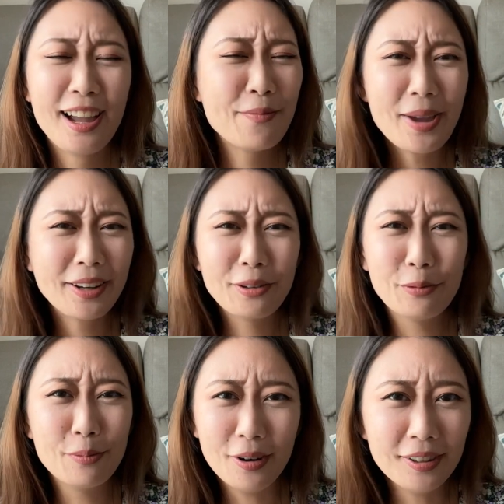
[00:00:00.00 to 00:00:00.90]
I bet
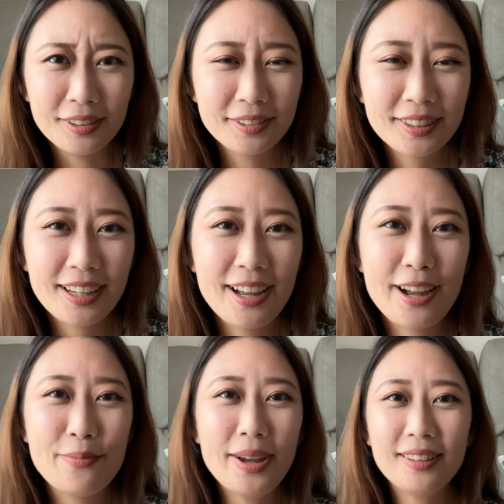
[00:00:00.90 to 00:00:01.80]
you won't.
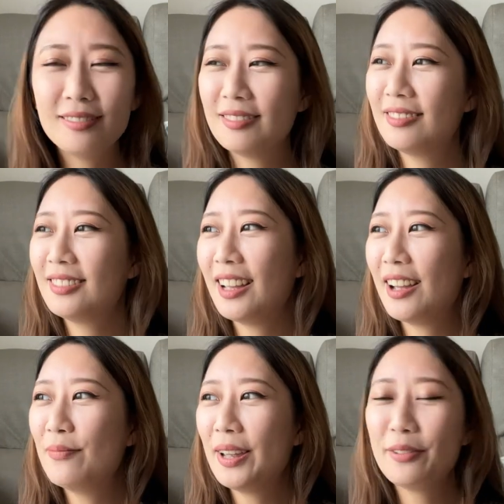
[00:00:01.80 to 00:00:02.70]
I
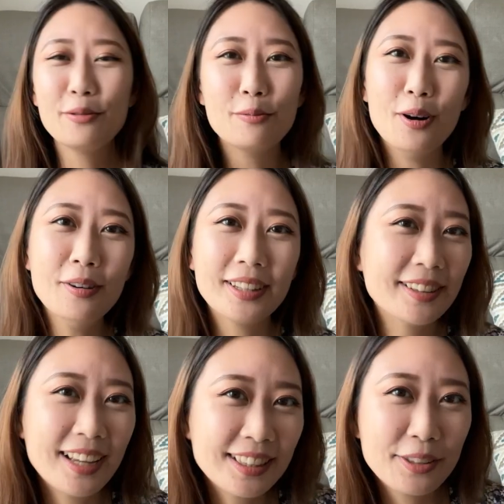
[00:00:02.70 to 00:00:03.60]
bet you won't,
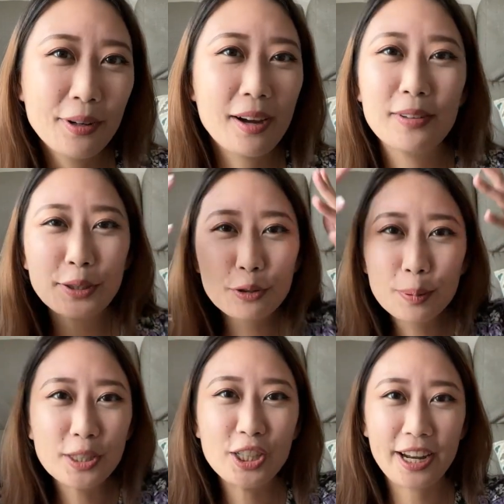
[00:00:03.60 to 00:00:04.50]
and that's you have a
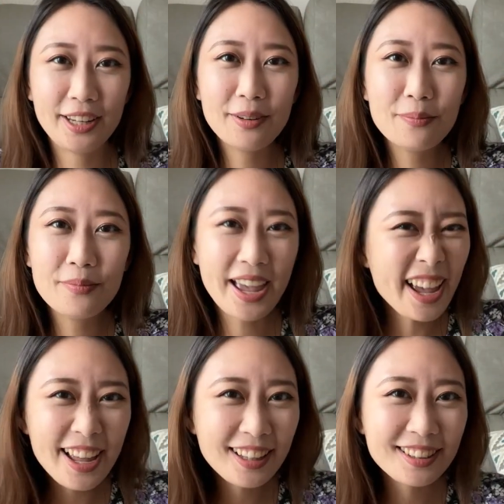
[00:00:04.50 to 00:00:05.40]
super giant
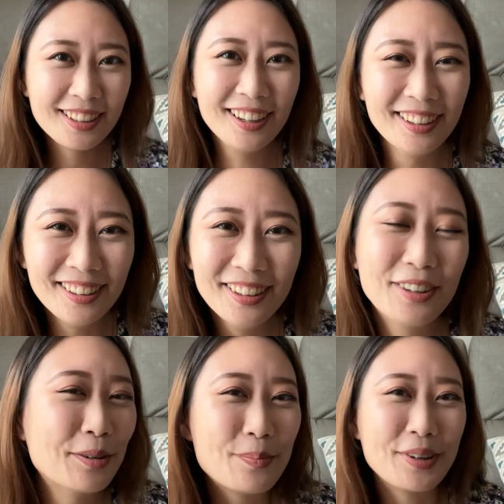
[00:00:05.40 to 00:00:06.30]
head
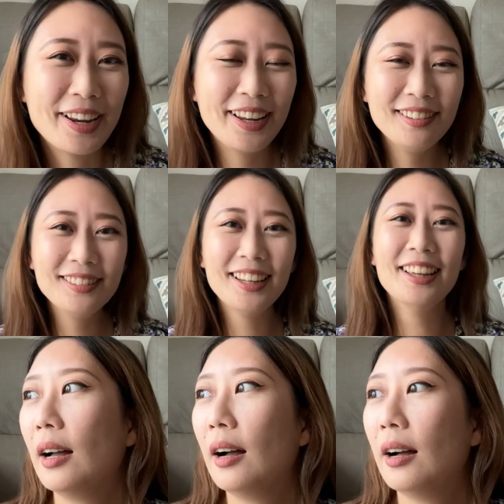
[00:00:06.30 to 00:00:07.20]
or brain.
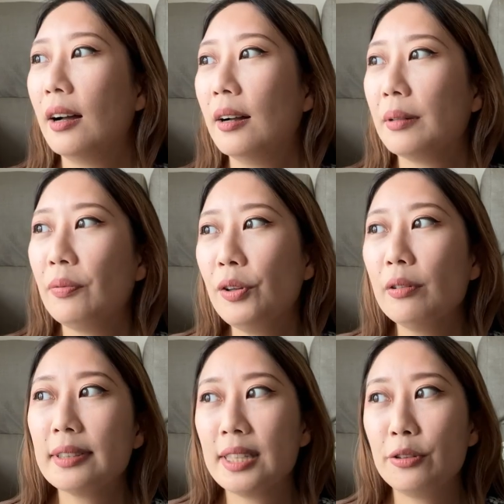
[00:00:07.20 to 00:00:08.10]
If
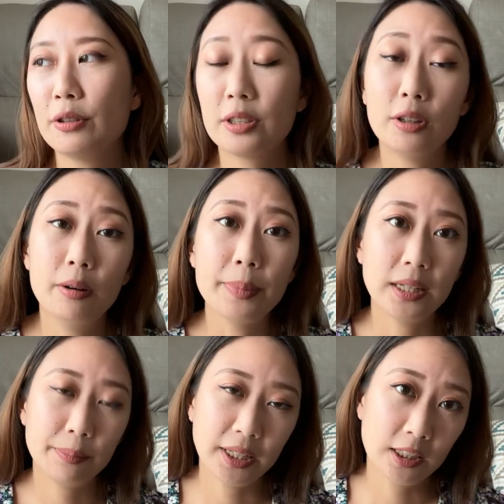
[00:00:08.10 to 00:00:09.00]
you listen to a song
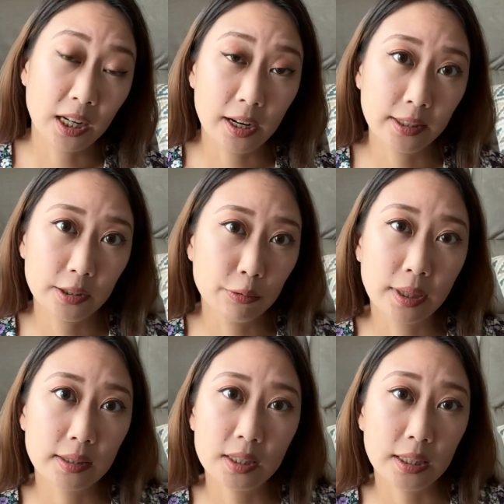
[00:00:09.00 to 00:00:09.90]
many, many times, you
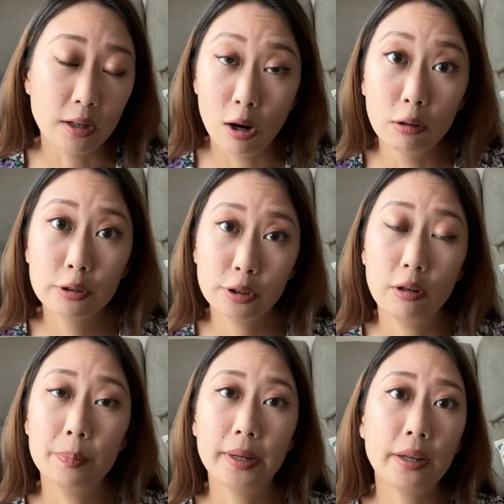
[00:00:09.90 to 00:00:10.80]
can sing the whole
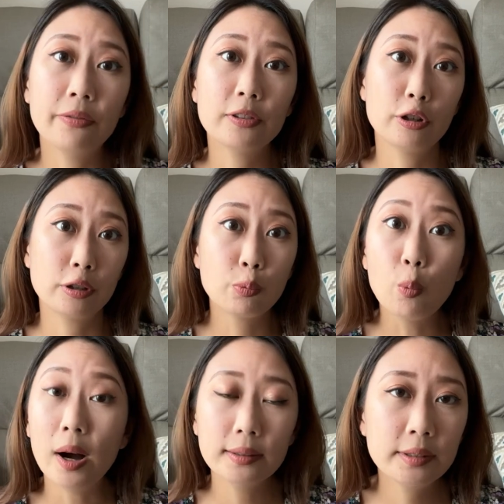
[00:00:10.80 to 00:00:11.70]
song. But if just
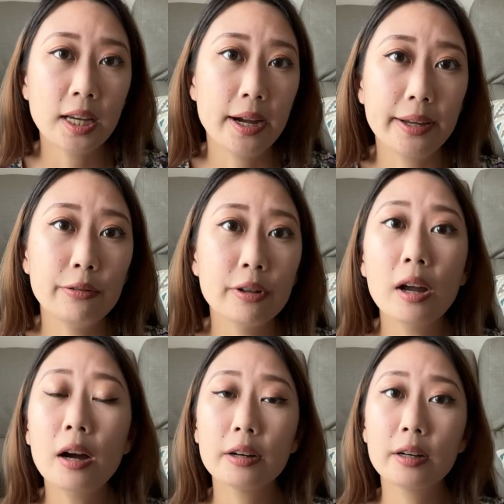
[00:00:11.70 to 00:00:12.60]
one time, you're
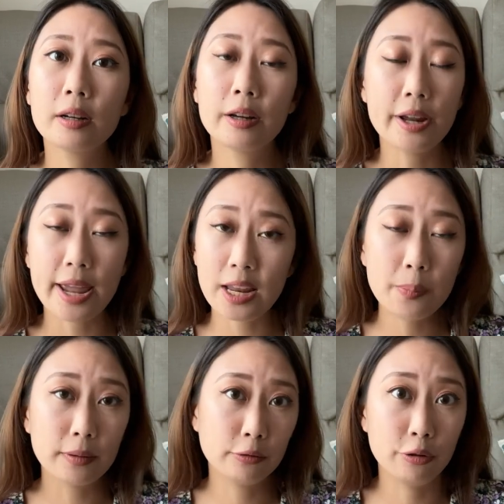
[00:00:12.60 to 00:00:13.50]
not gonna
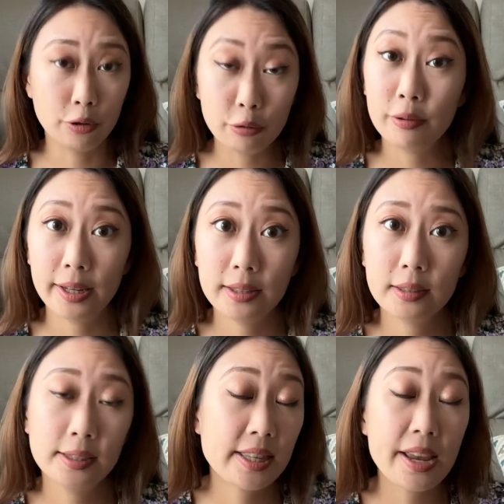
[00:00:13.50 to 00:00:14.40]
able to do it.
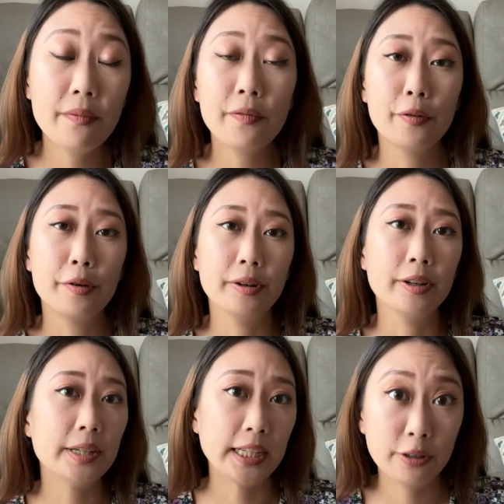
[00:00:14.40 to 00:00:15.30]
Same for
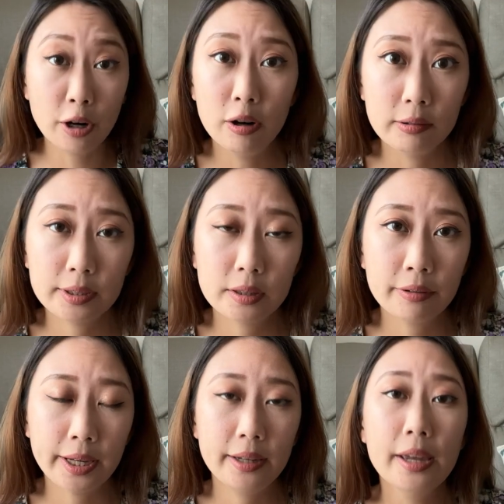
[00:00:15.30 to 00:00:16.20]
learning tones,
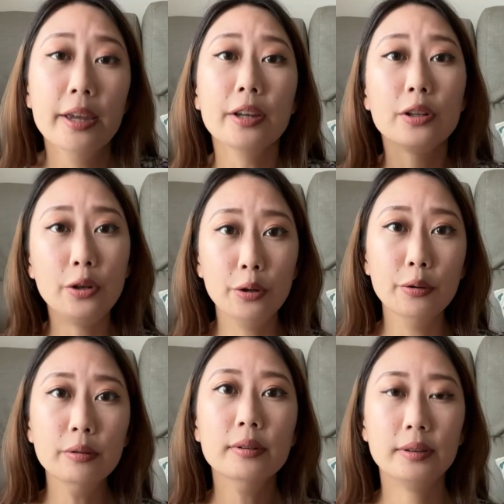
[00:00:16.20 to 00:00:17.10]
okay?
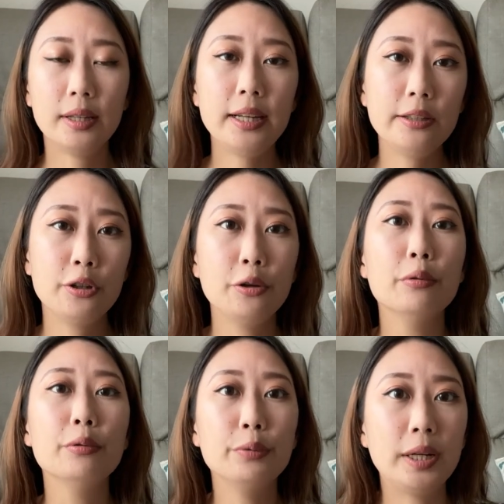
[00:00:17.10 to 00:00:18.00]
You need
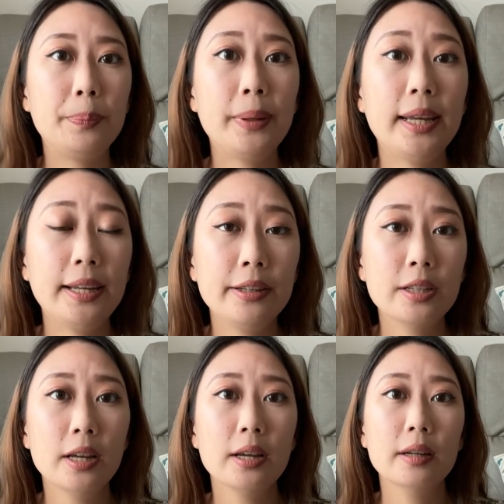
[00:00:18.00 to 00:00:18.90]
to
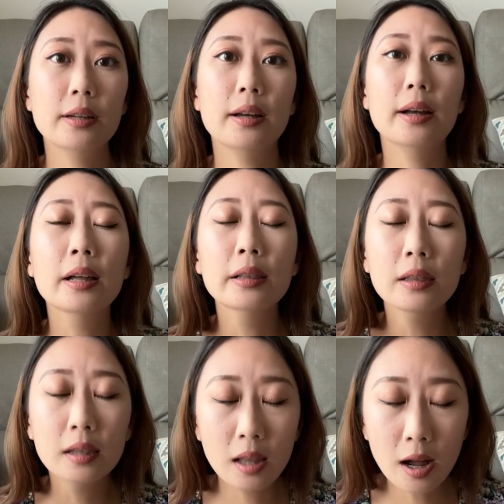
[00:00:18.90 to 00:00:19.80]
repeat a
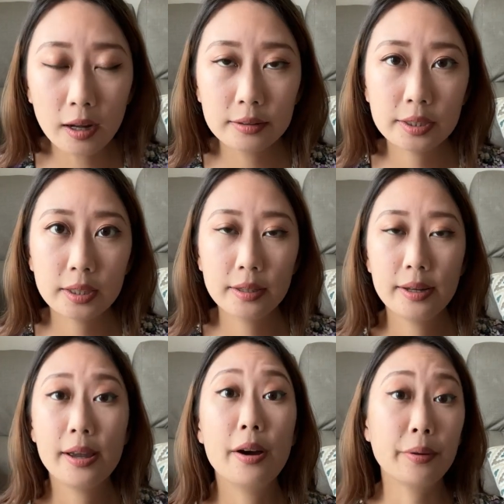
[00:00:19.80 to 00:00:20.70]
lot,
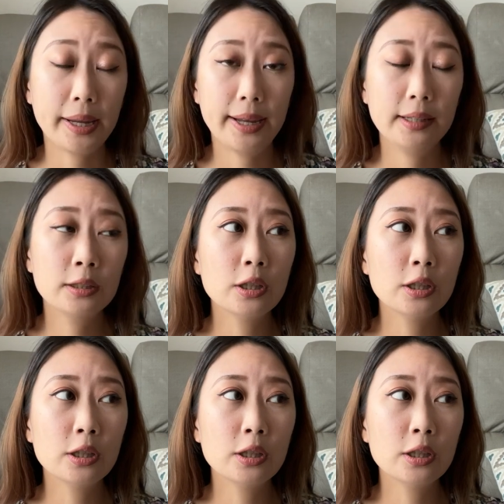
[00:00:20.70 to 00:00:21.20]
okay?